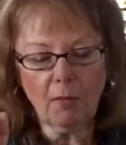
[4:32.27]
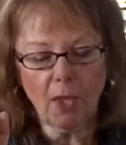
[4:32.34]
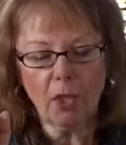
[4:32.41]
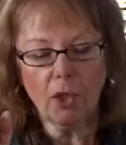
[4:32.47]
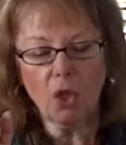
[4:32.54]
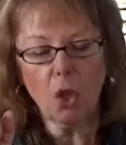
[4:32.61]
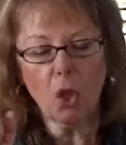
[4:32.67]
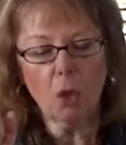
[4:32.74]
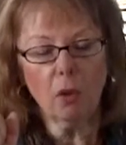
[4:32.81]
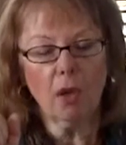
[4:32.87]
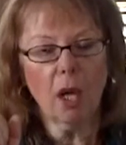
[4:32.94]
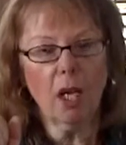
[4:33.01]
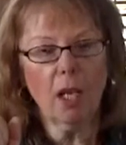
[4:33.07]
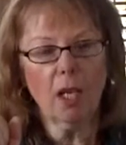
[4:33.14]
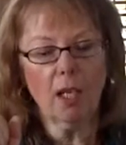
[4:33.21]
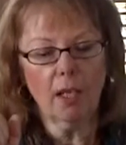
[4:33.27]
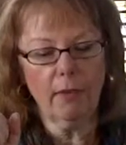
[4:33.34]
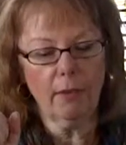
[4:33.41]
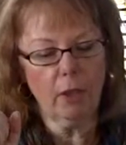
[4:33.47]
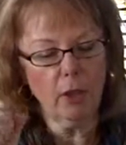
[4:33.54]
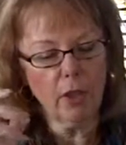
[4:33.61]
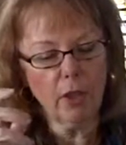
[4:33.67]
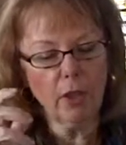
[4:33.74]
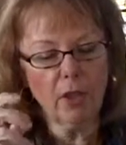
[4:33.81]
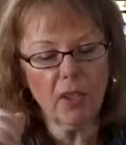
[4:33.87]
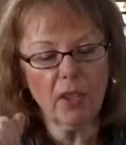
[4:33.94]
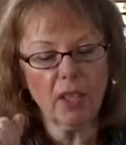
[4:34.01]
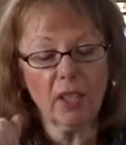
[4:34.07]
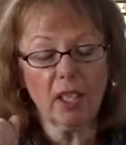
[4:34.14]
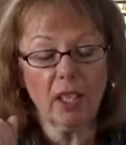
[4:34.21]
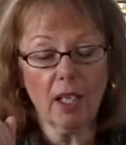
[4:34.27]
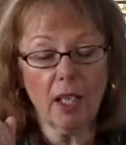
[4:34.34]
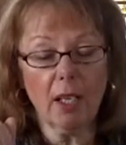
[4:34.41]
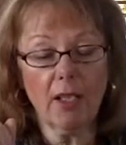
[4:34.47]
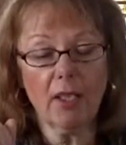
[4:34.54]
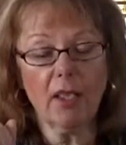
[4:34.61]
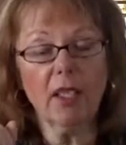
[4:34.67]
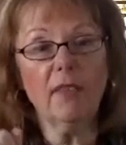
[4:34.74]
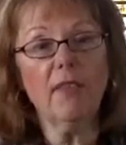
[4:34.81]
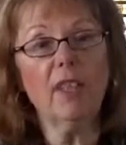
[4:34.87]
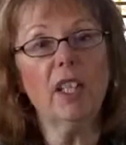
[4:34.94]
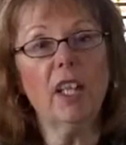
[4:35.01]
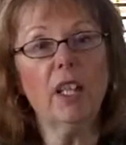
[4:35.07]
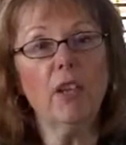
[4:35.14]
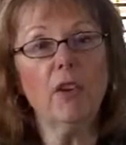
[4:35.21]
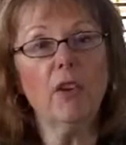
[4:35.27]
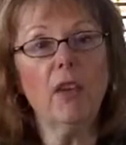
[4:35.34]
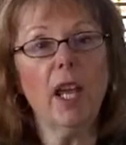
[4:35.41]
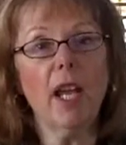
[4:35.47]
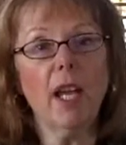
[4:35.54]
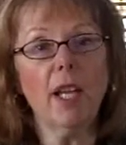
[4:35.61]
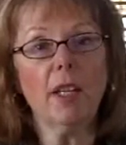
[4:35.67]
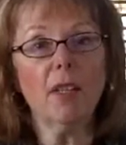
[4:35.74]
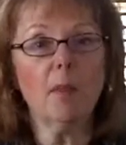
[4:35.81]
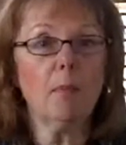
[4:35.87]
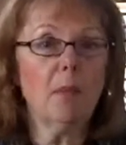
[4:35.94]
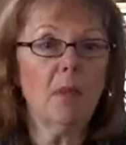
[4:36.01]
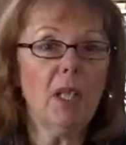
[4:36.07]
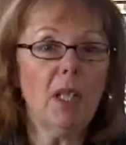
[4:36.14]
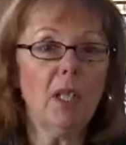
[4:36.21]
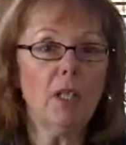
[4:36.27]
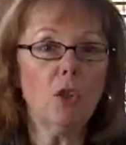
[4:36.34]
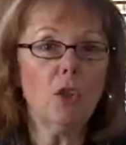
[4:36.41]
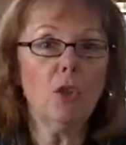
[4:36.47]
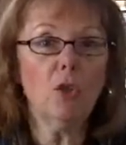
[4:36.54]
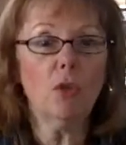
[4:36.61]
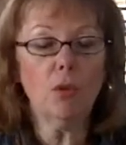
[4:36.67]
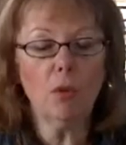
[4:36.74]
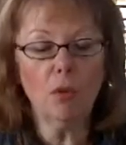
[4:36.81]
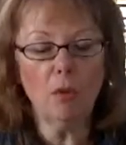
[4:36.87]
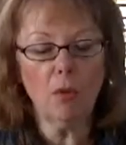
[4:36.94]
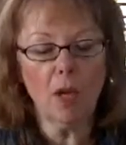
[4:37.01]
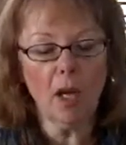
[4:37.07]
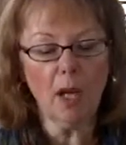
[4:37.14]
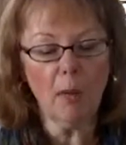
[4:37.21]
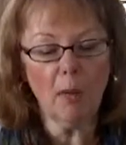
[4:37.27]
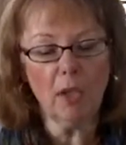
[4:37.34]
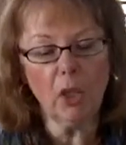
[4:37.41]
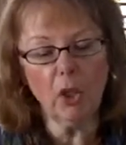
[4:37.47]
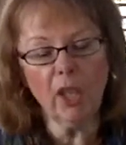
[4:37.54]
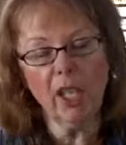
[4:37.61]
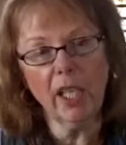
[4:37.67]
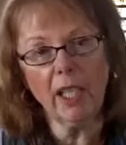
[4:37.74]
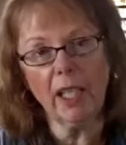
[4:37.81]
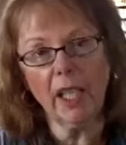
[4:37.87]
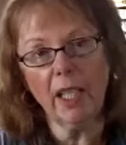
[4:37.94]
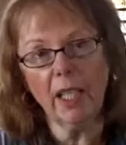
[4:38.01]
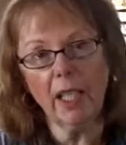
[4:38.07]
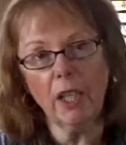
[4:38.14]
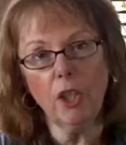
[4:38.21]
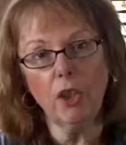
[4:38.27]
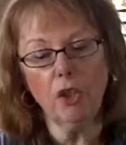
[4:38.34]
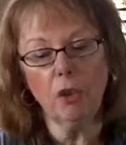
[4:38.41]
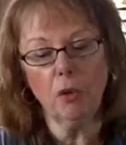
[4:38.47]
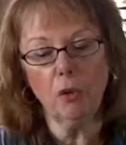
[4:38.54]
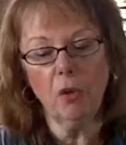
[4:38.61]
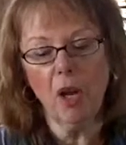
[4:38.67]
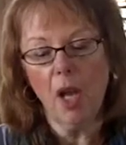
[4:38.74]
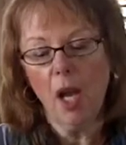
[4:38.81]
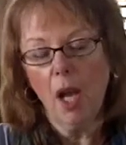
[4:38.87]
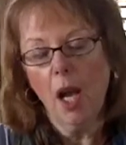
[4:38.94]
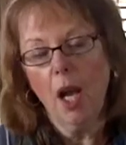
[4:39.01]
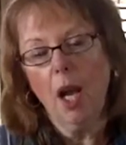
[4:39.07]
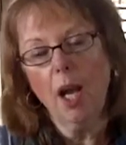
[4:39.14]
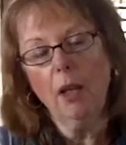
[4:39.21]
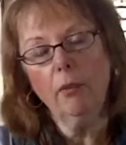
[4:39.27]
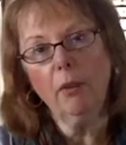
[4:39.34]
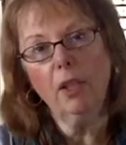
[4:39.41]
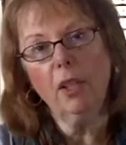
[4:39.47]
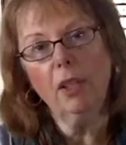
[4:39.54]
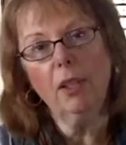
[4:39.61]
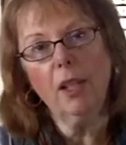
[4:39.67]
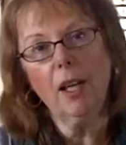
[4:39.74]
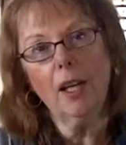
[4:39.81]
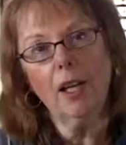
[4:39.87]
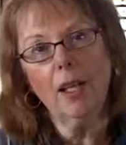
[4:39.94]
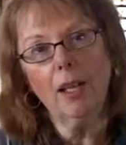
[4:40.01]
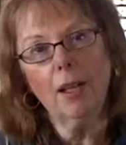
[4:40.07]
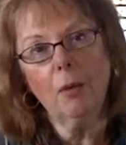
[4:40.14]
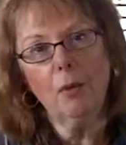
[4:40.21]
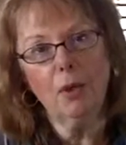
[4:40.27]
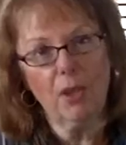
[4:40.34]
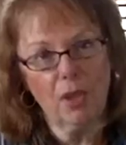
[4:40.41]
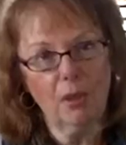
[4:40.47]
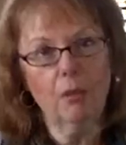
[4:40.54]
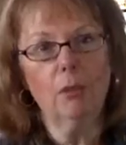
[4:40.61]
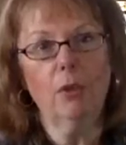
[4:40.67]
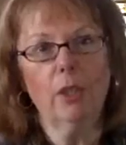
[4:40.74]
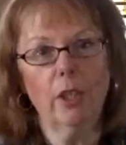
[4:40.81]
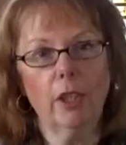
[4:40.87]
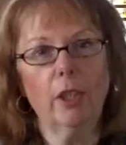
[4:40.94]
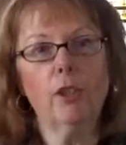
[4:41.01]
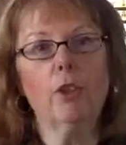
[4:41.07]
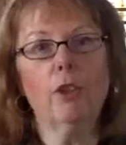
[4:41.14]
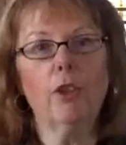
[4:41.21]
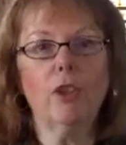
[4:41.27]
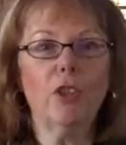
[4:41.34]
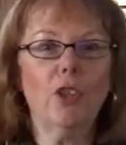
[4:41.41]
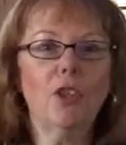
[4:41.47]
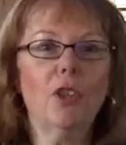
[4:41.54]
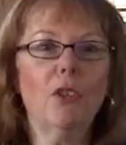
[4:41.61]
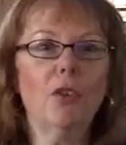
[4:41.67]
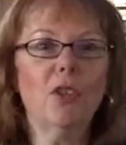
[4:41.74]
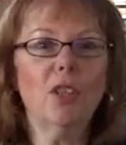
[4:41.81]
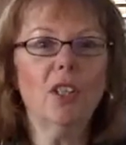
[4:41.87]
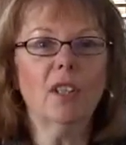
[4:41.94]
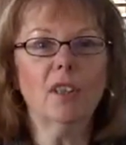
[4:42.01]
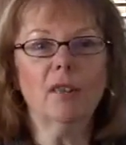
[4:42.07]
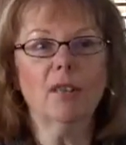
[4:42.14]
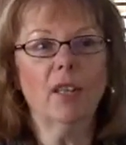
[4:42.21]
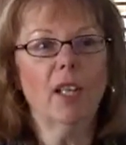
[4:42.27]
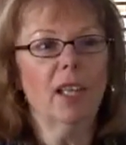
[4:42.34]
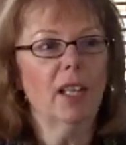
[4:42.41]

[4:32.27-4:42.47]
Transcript: So if you're going to use this as a significator as a means to be looking at any issue, I really would encourage the use of,